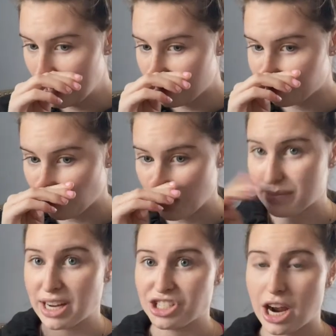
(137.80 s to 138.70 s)
for
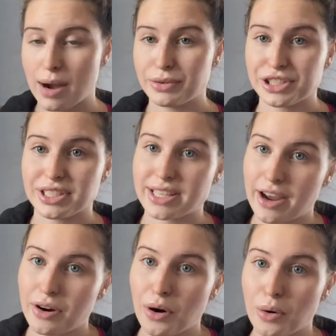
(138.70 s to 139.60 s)
my job, which is stay
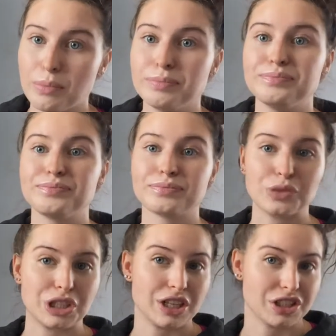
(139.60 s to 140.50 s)
at home,
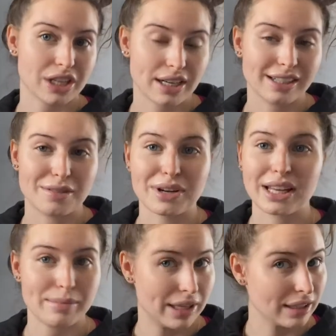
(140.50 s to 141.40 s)
which I just got done with. I
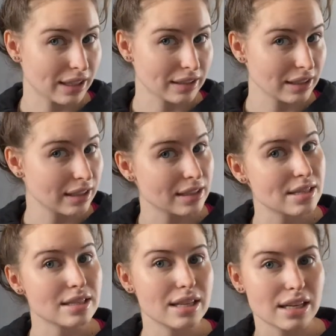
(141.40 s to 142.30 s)
mean, literally this
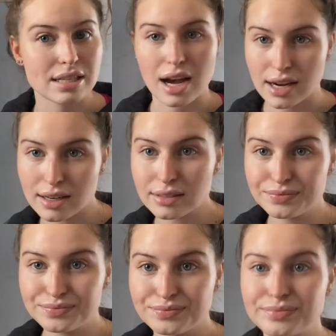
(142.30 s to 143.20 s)
is the attire
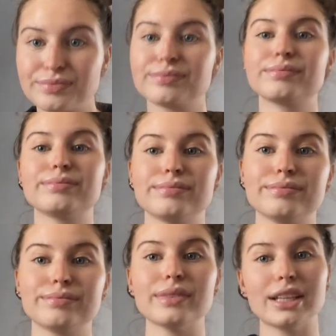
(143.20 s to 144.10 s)

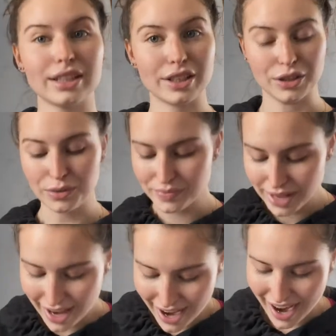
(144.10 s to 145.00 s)
cute.
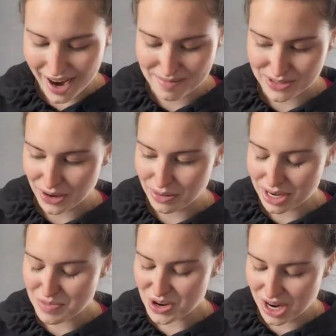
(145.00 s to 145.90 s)
Um, so I
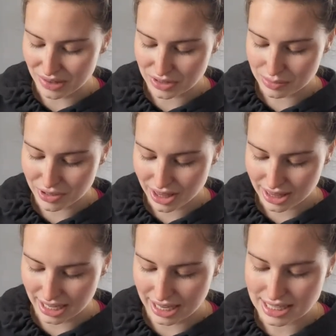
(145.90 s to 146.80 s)
wanted more comfortable
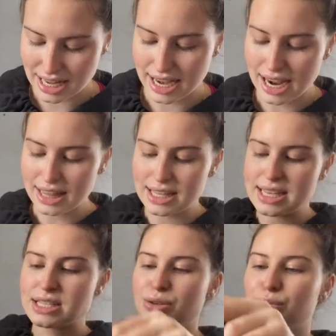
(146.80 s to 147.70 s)
things. I got
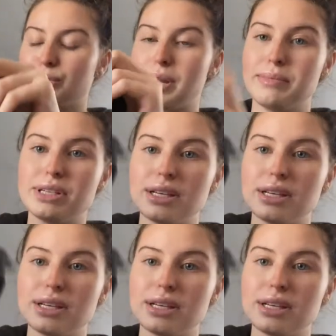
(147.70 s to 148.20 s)
this ribbed